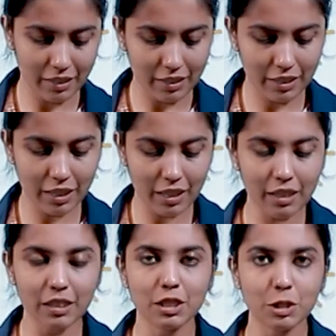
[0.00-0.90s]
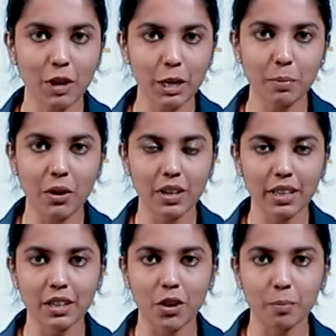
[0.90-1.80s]
Here, this white powder
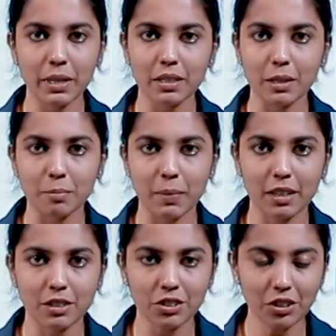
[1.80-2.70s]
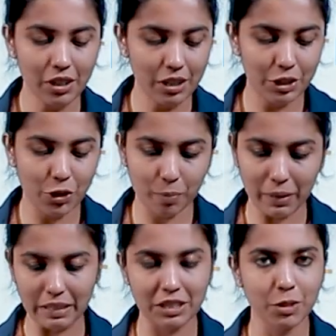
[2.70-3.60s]
cannot be turned back to your
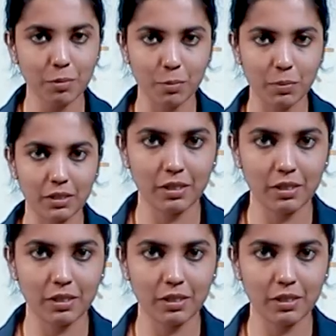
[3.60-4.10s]
magnesium ribbon.